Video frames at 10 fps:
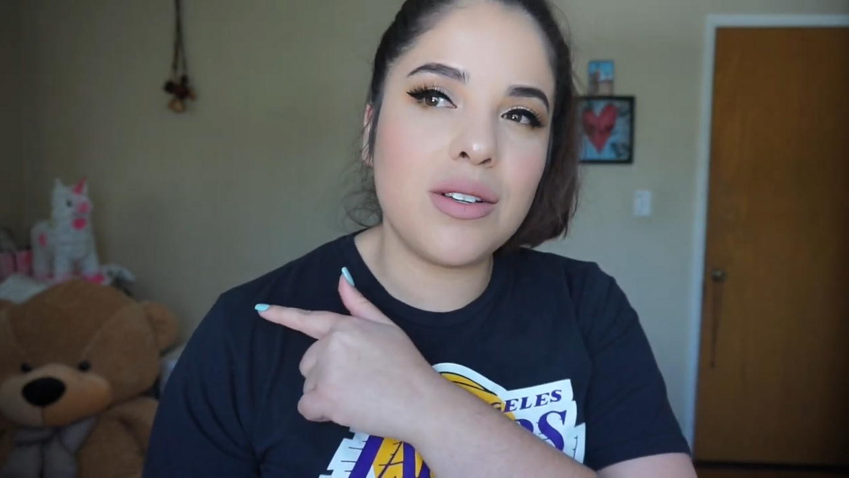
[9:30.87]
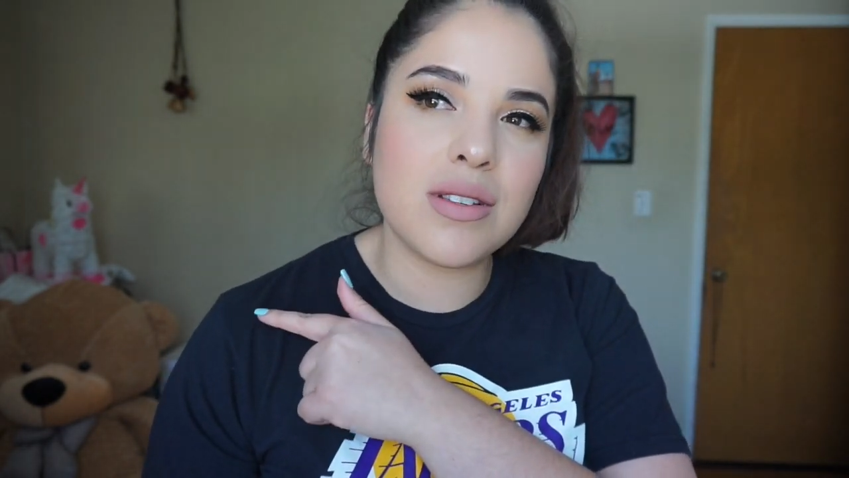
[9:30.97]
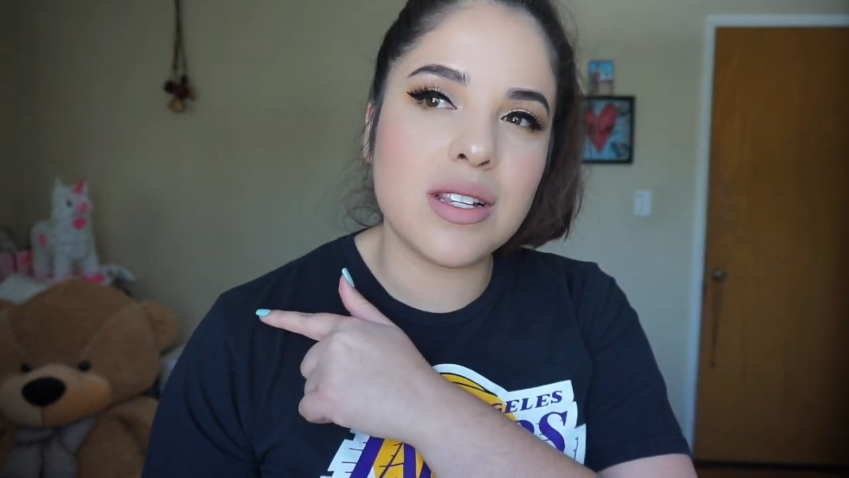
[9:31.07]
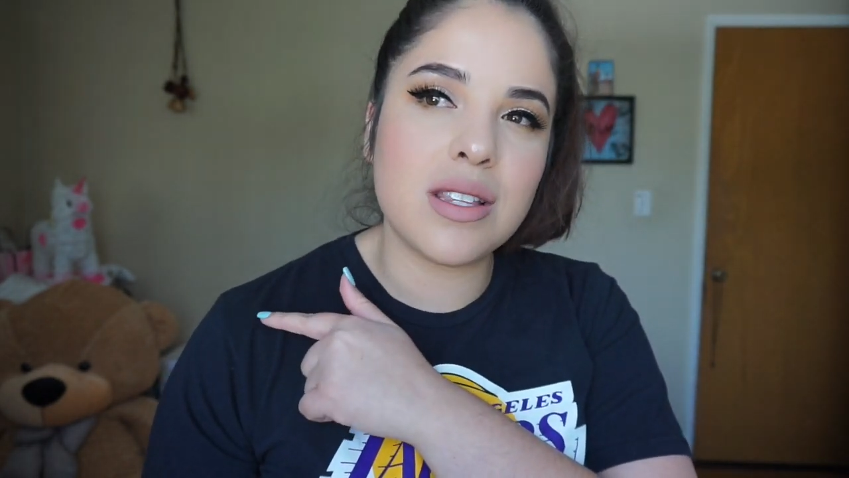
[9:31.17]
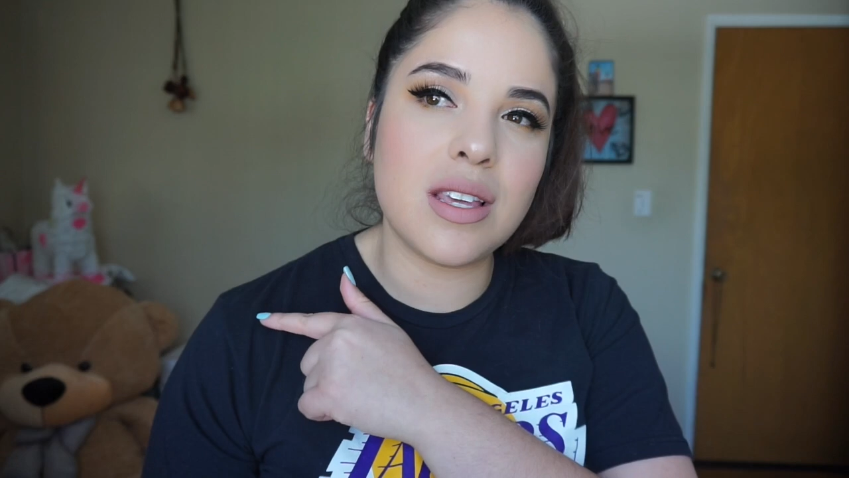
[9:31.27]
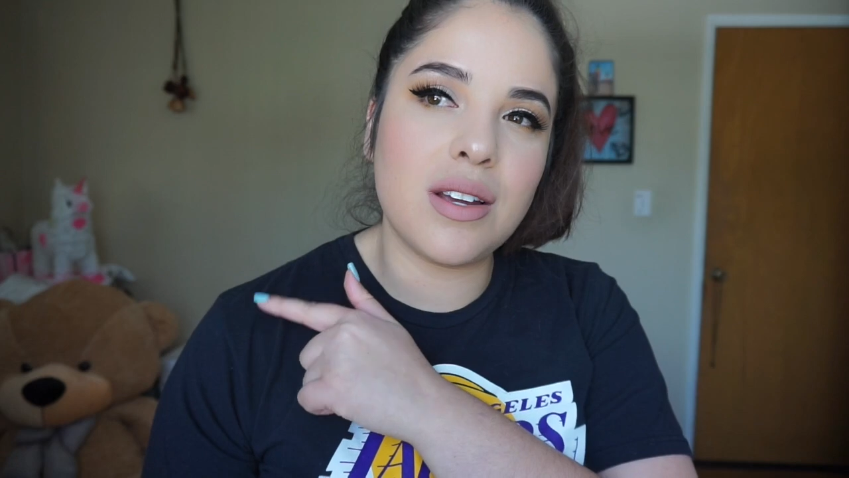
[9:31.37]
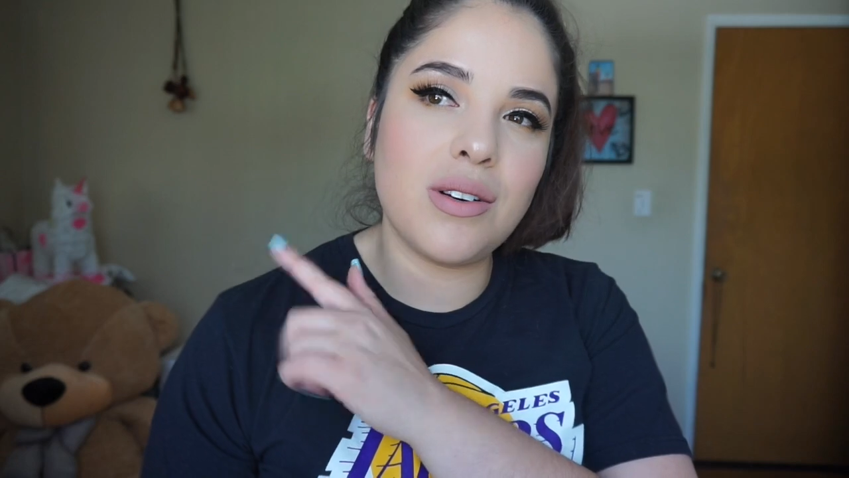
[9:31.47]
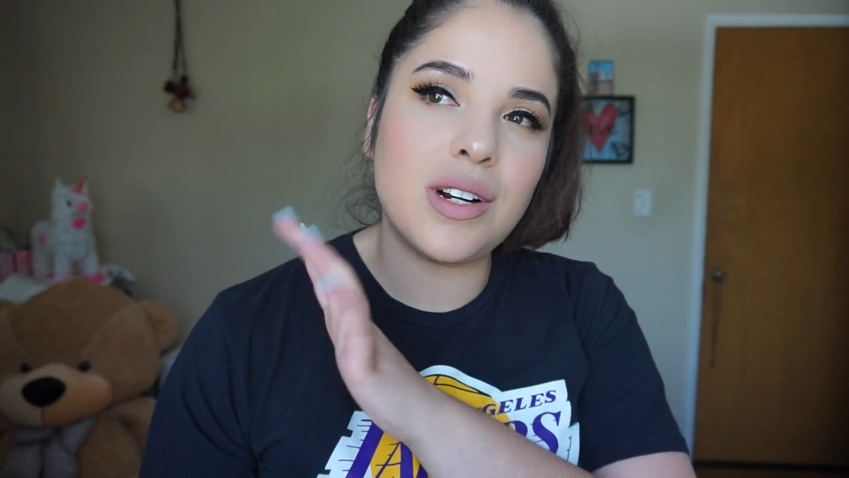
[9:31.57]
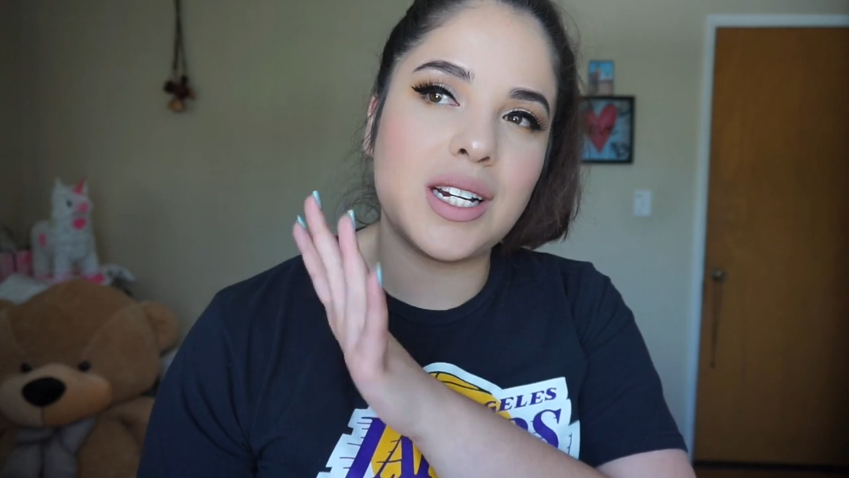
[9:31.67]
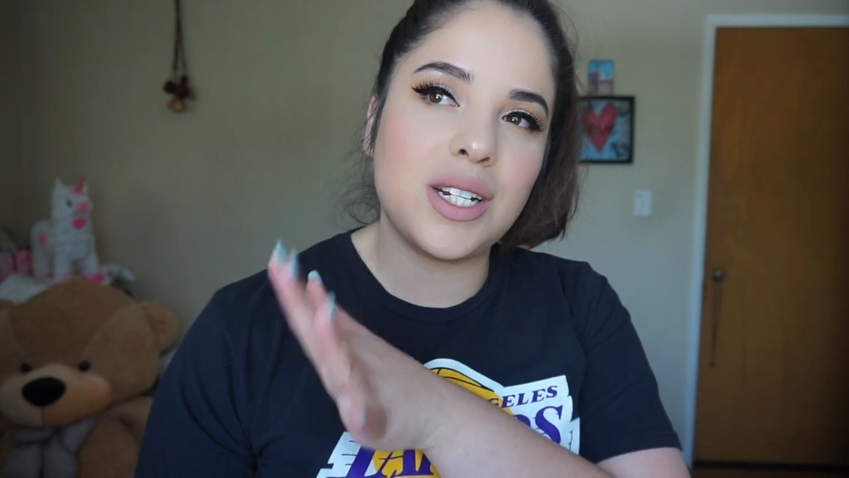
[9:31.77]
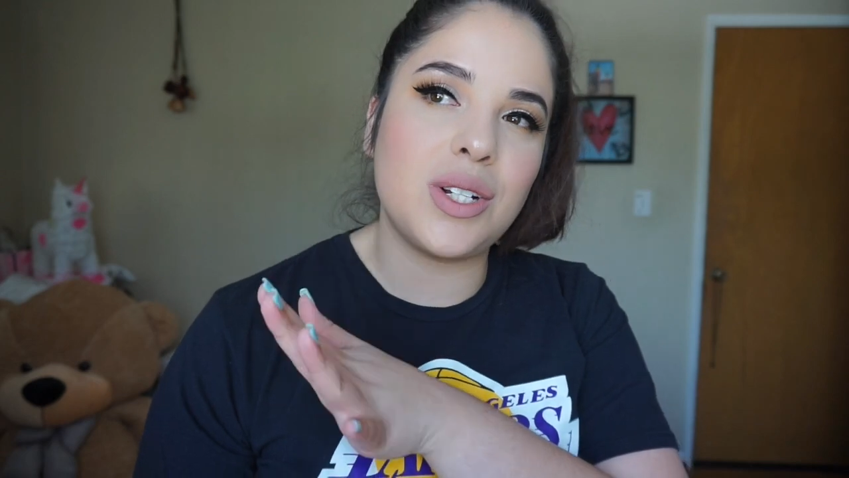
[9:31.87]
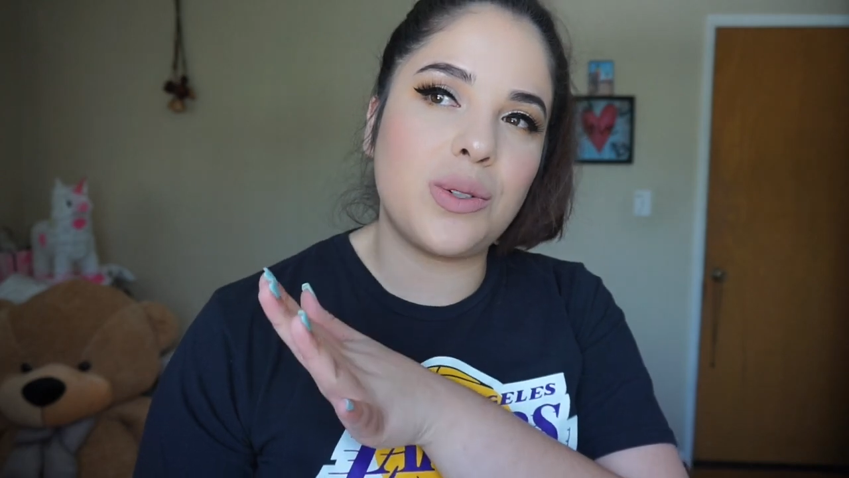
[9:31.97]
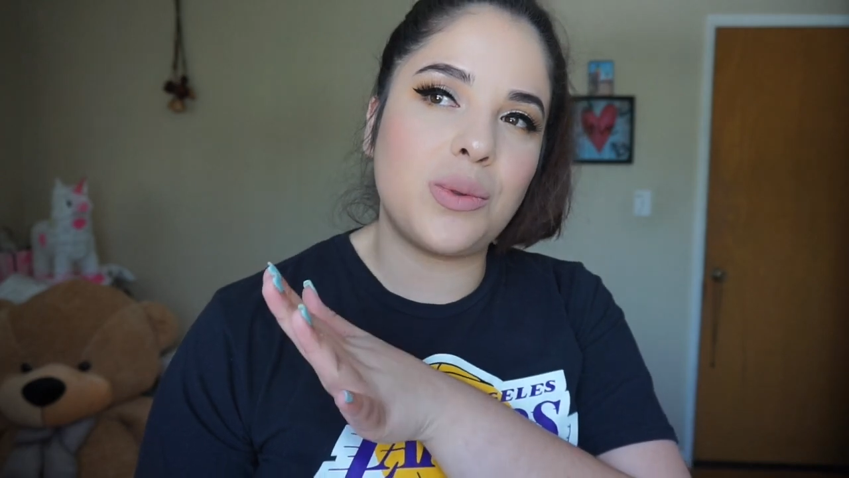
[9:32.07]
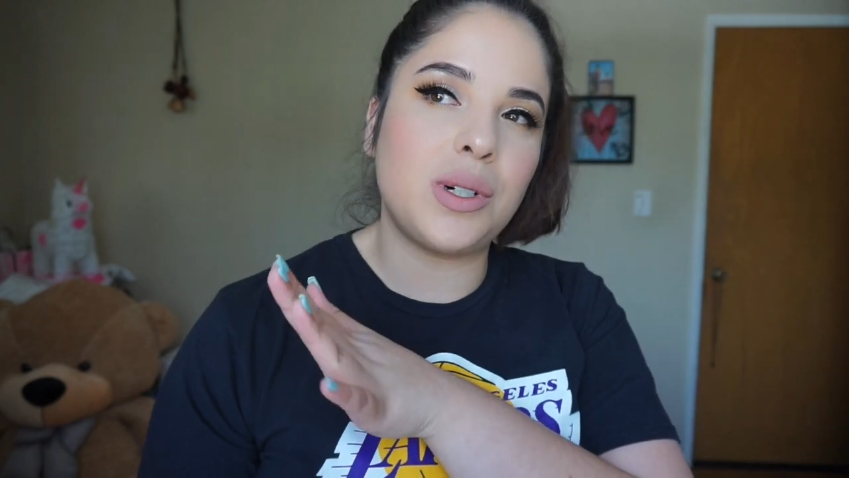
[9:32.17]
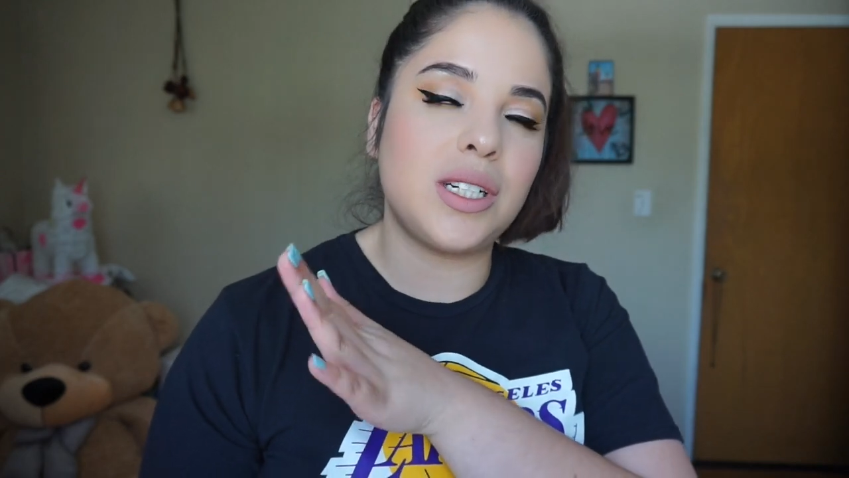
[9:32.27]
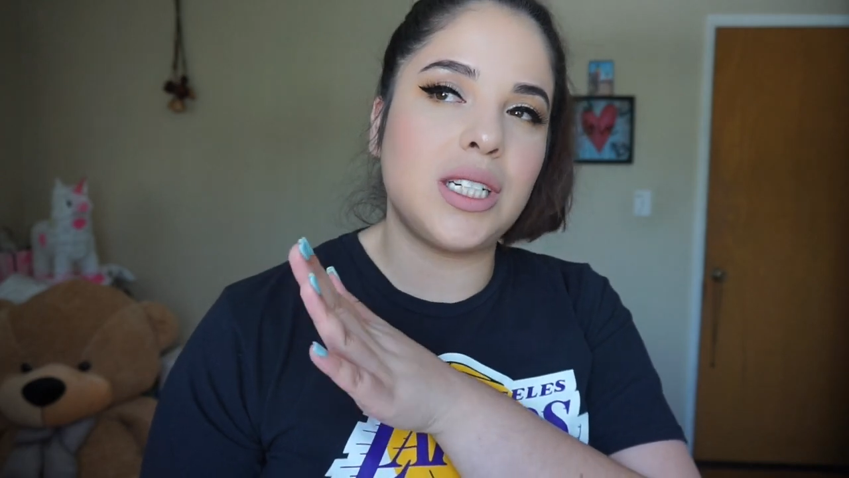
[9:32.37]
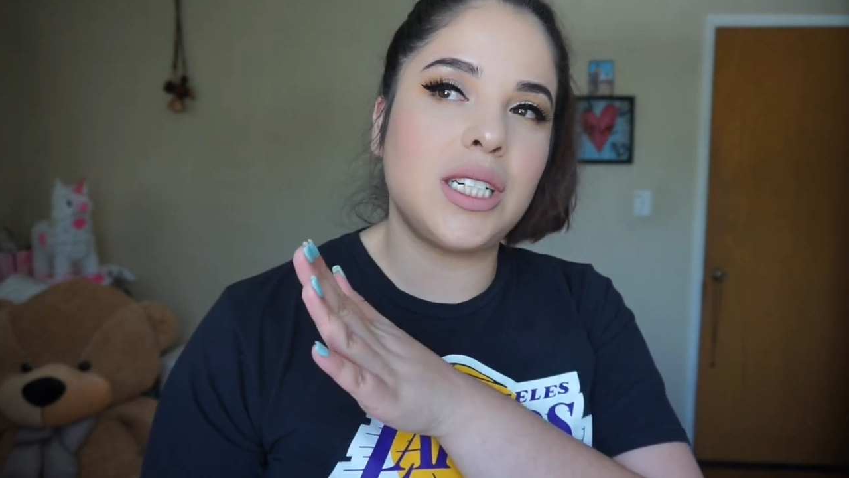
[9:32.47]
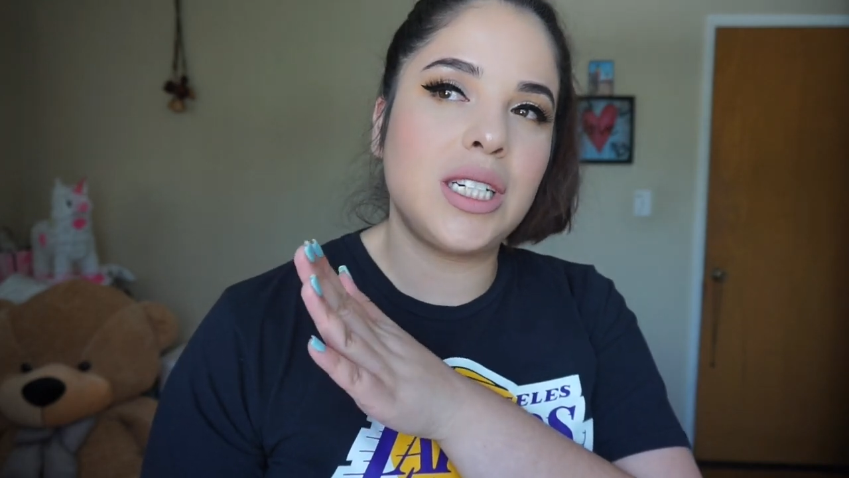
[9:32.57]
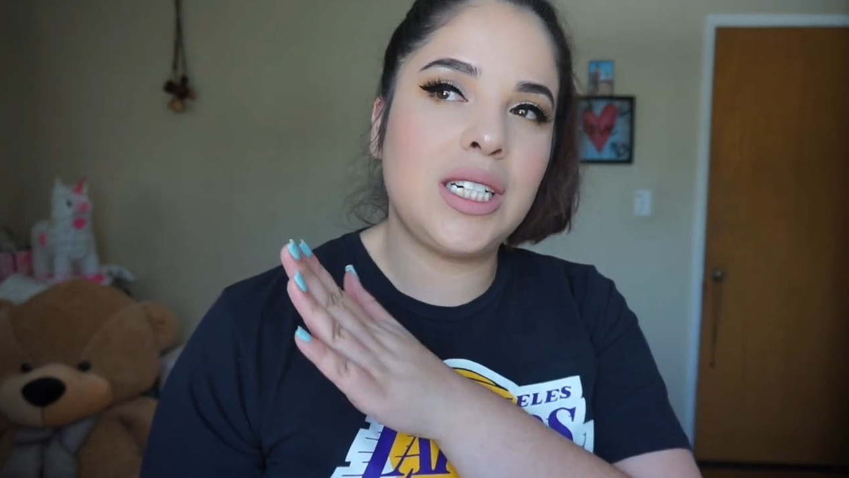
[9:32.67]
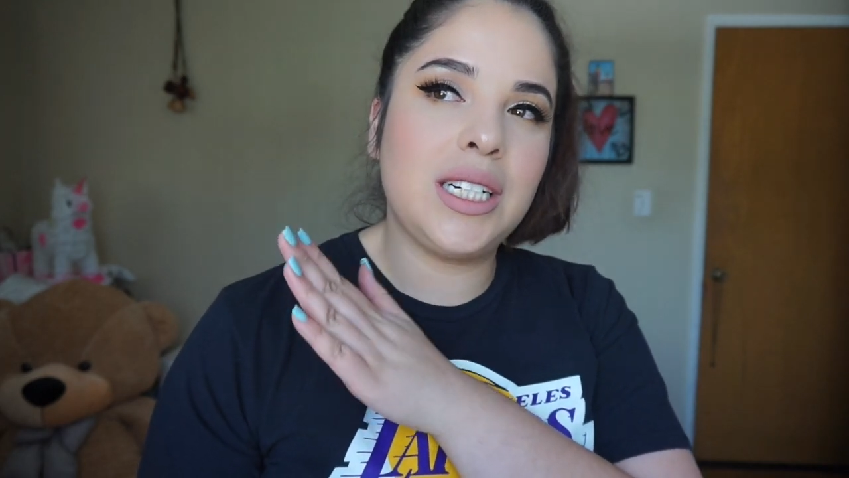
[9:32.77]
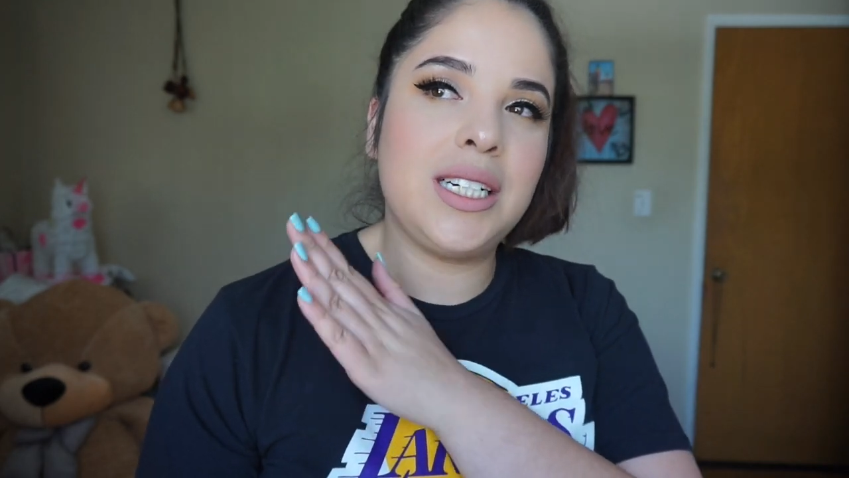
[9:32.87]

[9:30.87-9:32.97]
uses Theodore and I don't wanna